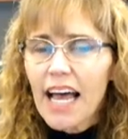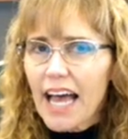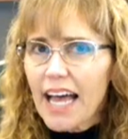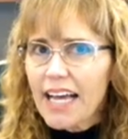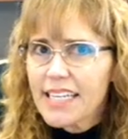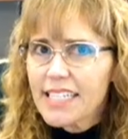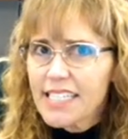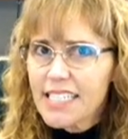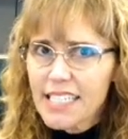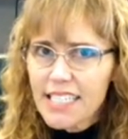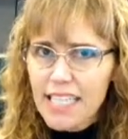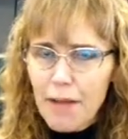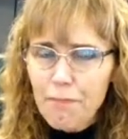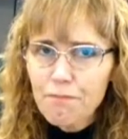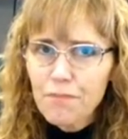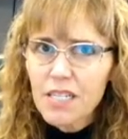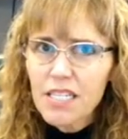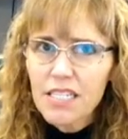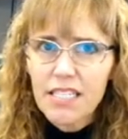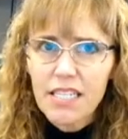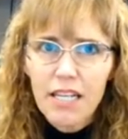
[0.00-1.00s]

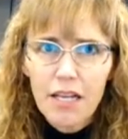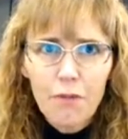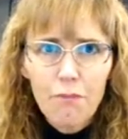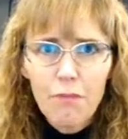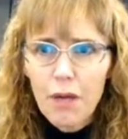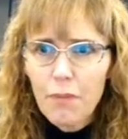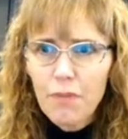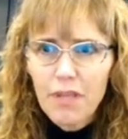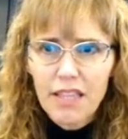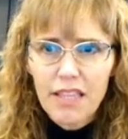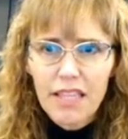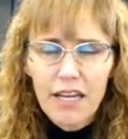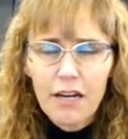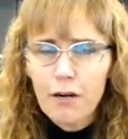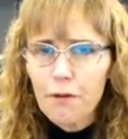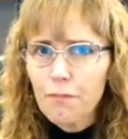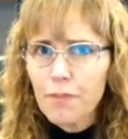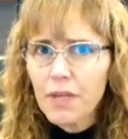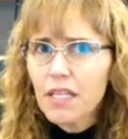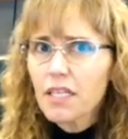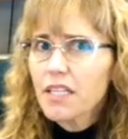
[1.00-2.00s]
acceptance and commitment
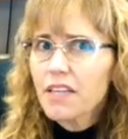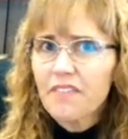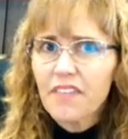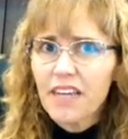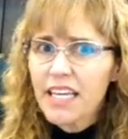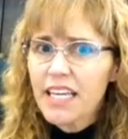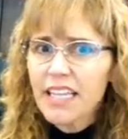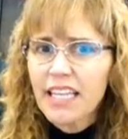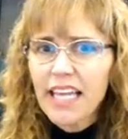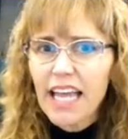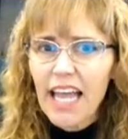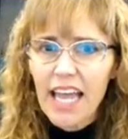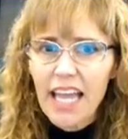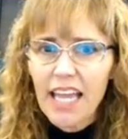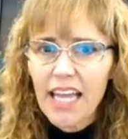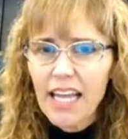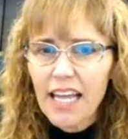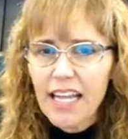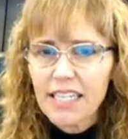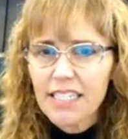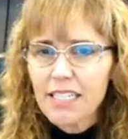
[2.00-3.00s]
therapy, living in the
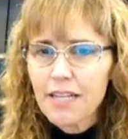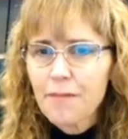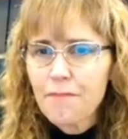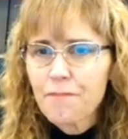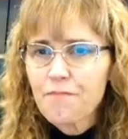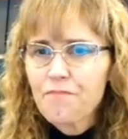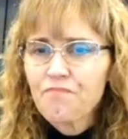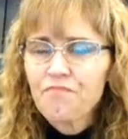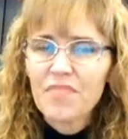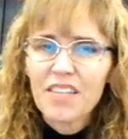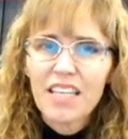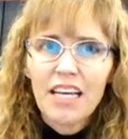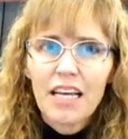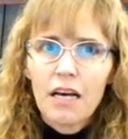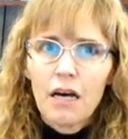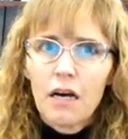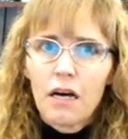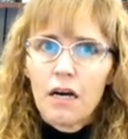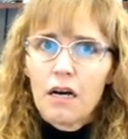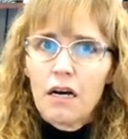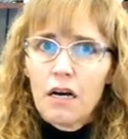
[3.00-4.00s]
and.
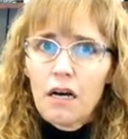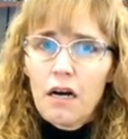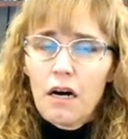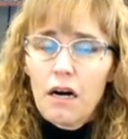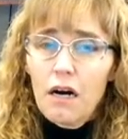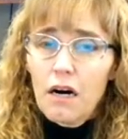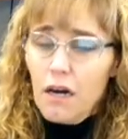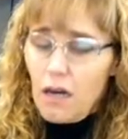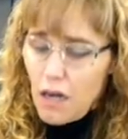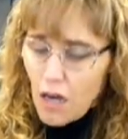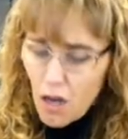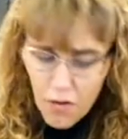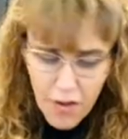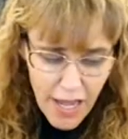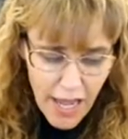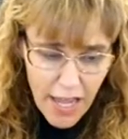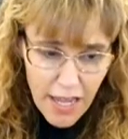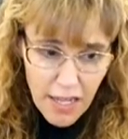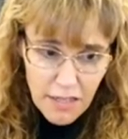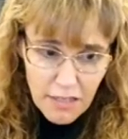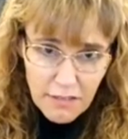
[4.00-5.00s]

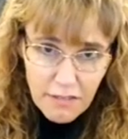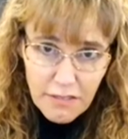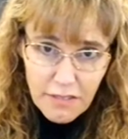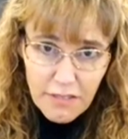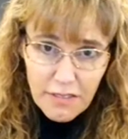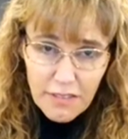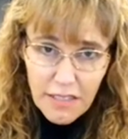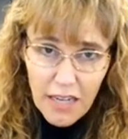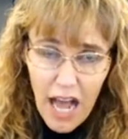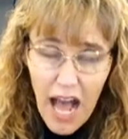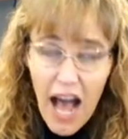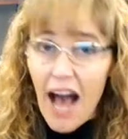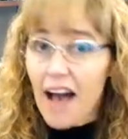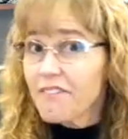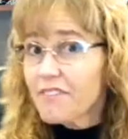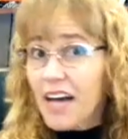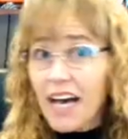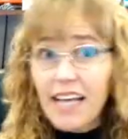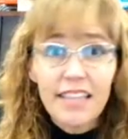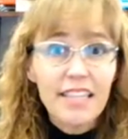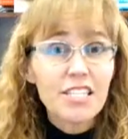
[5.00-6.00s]
Okay, I've
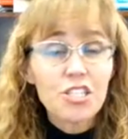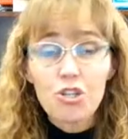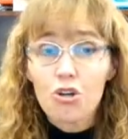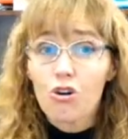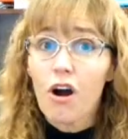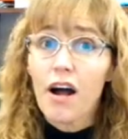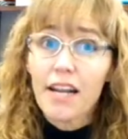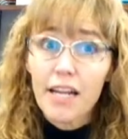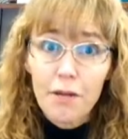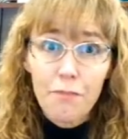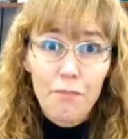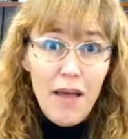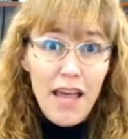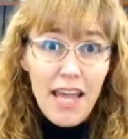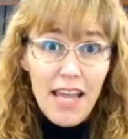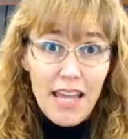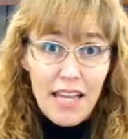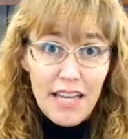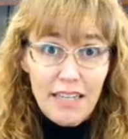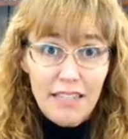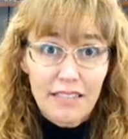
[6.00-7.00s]
got this chronic
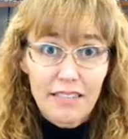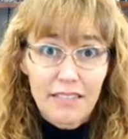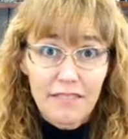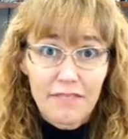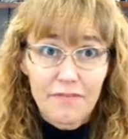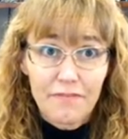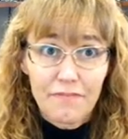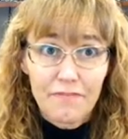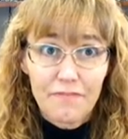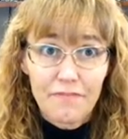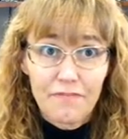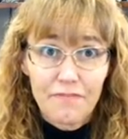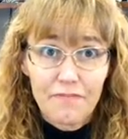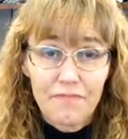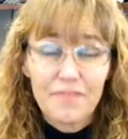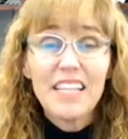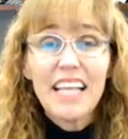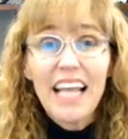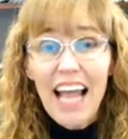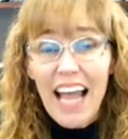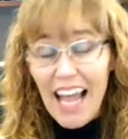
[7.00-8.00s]
pain,
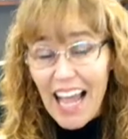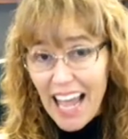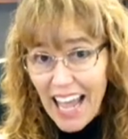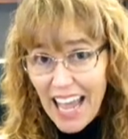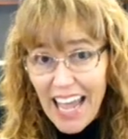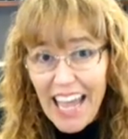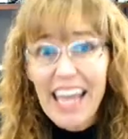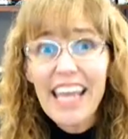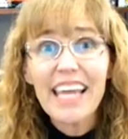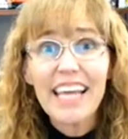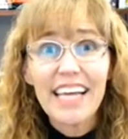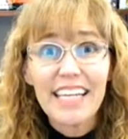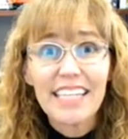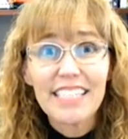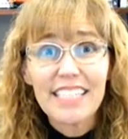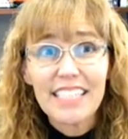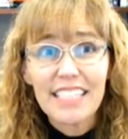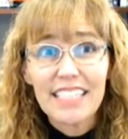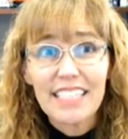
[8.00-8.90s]
and